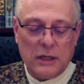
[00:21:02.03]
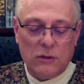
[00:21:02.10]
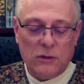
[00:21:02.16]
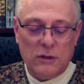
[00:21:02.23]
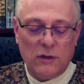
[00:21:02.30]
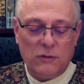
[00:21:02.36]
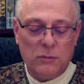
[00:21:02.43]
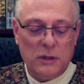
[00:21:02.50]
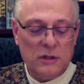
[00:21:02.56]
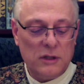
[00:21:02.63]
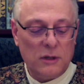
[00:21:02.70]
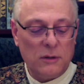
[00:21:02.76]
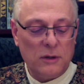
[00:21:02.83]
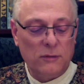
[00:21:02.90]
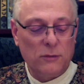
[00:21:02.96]
good enough
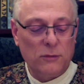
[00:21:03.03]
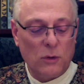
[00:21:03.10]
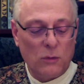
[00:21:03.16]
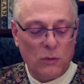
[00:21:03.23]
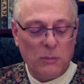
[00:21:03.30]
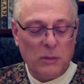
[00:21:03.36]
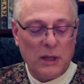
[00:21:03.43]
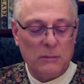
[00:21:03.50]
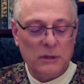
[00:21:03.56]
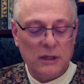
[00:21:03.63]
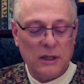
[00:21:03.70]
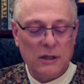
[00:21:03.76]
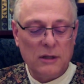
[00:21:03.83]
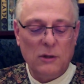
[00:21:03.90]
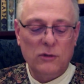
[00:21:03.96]
material for a republic
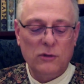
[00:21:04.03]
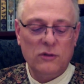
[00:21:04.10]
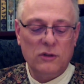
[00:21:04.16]
in the most